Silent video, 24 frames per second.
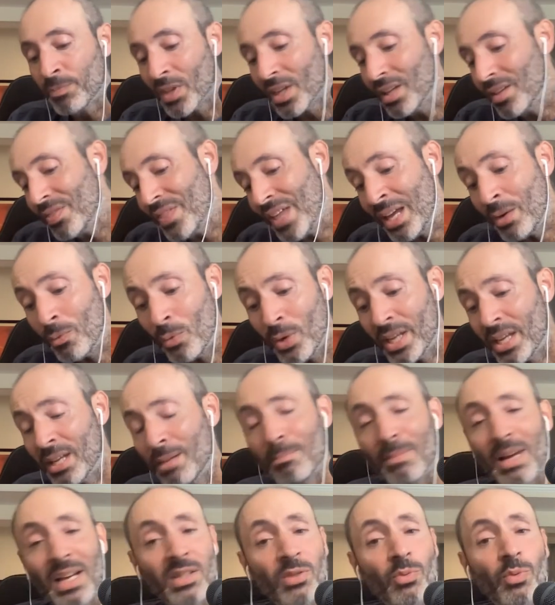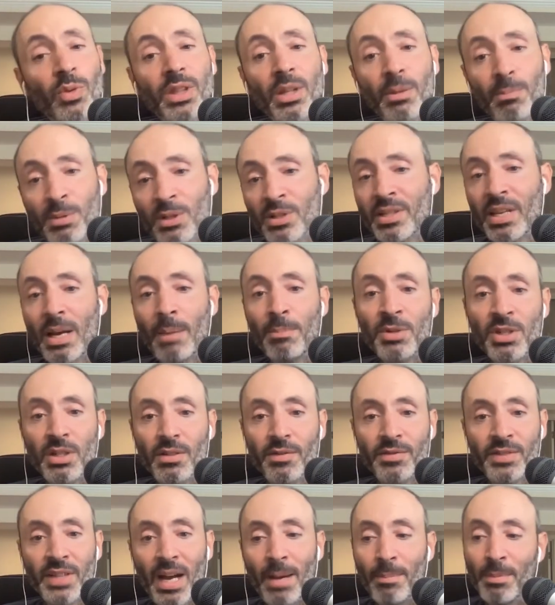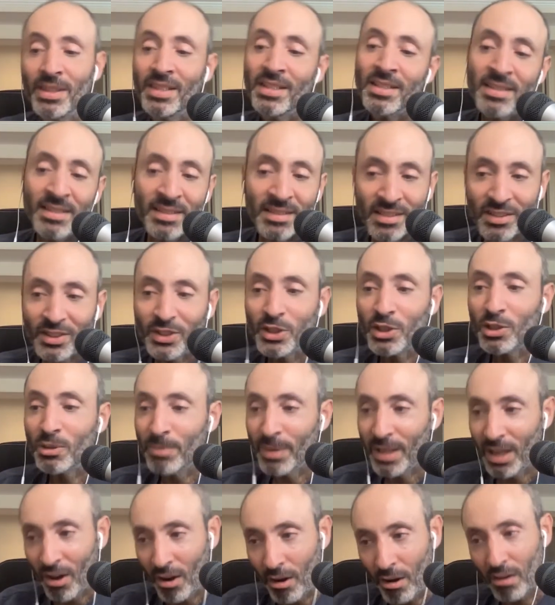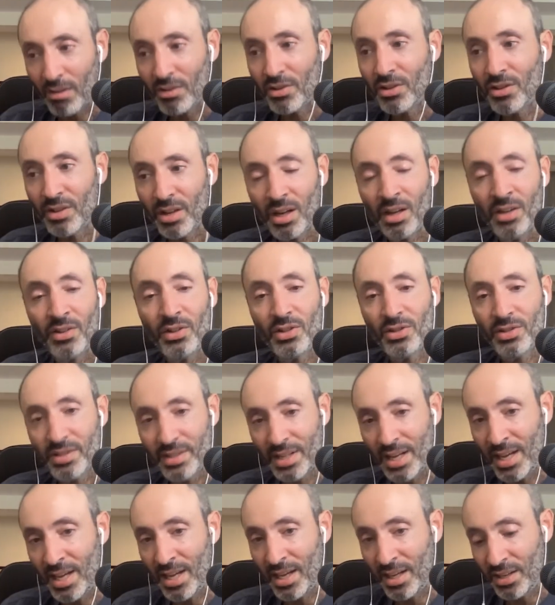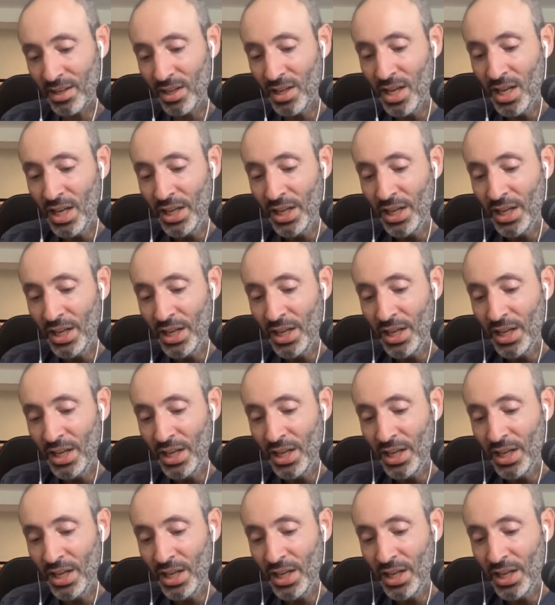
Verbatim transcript: Then we can mess with the perception of time. And this is a little bit harder to understand.